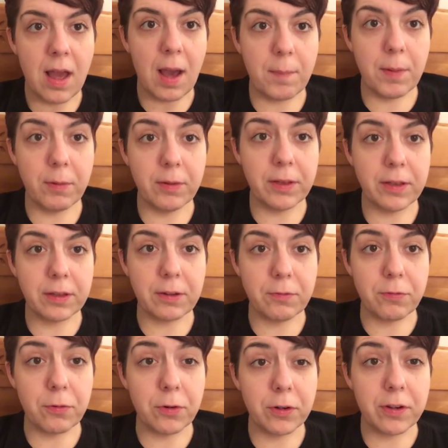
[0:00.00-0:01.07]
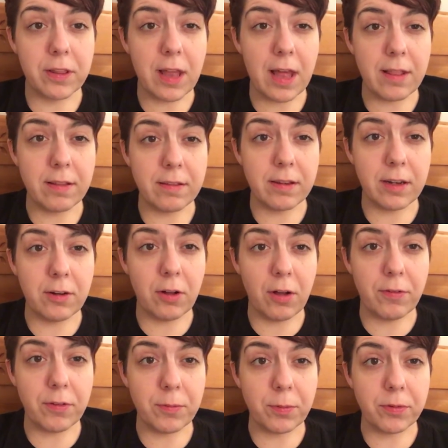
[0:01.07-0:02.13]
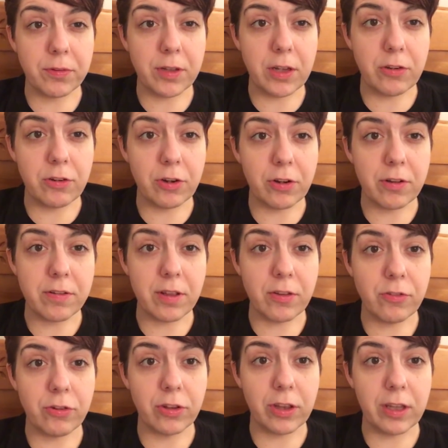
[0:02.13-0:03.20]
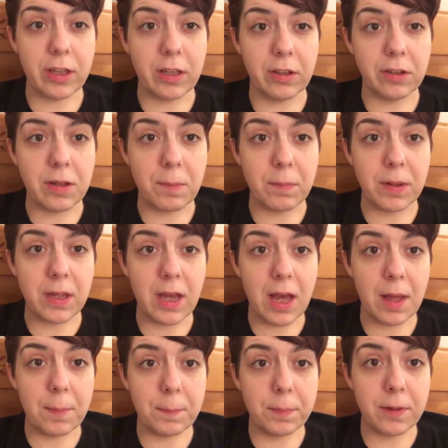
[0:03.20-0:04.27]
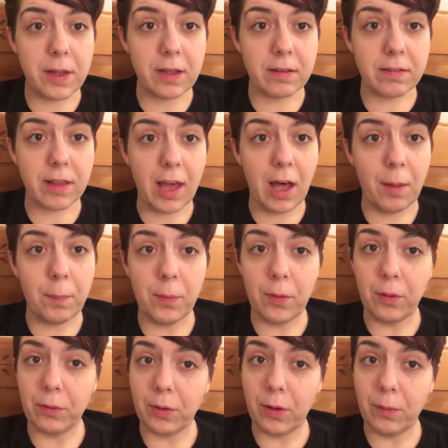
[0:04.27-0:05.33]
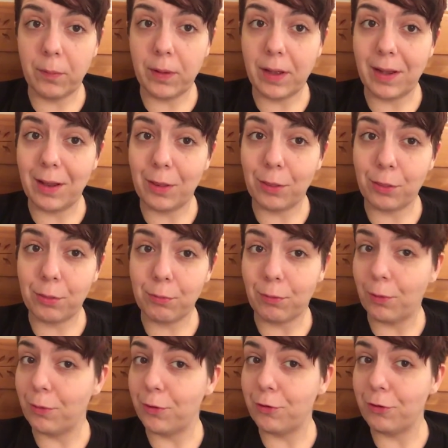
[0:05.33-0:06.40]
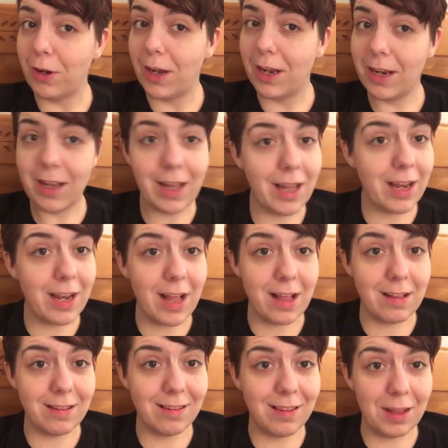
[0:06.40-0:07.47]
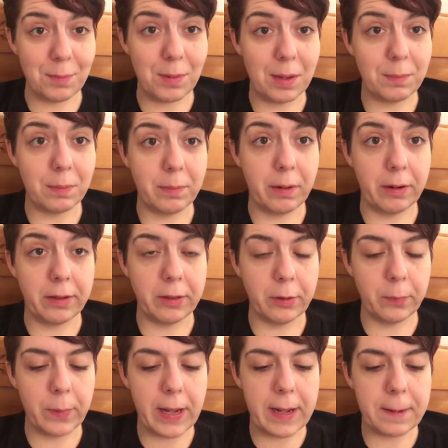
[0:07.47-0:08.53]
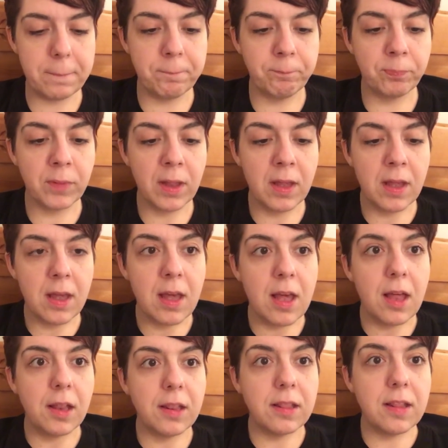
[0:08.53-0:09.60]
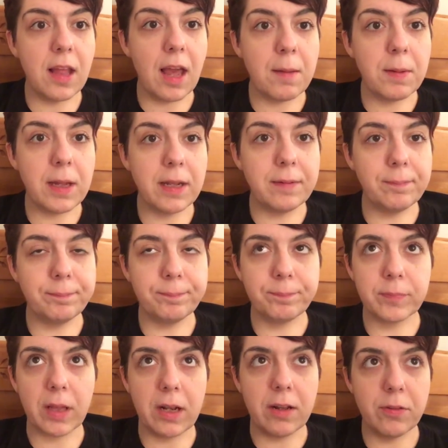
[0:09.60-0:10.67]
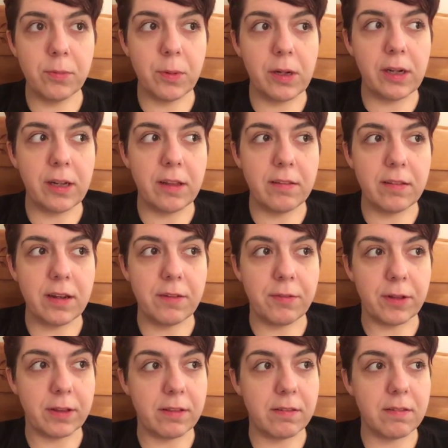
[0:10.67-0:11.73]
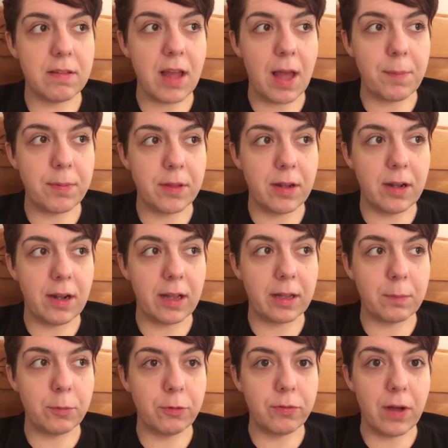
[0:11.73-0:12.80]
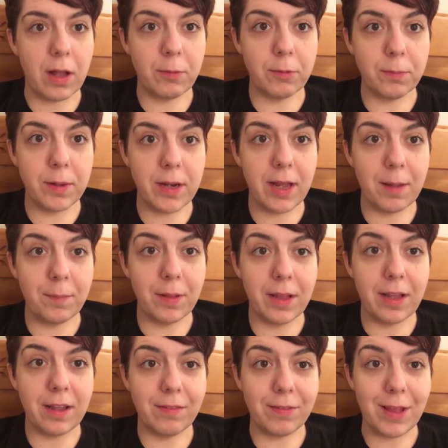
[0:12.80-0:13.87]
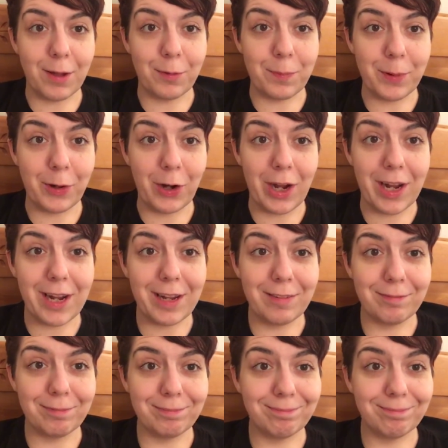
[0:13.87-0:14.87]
I'm not really looking forward to that. It's an in-office procedure. Essentially, he'll numb me up, take a scalpel, go in, throw the drain in, and send me on my merry little way. I mean, it is what it is, and if it stops it and I can move on with my damn life, that would be great.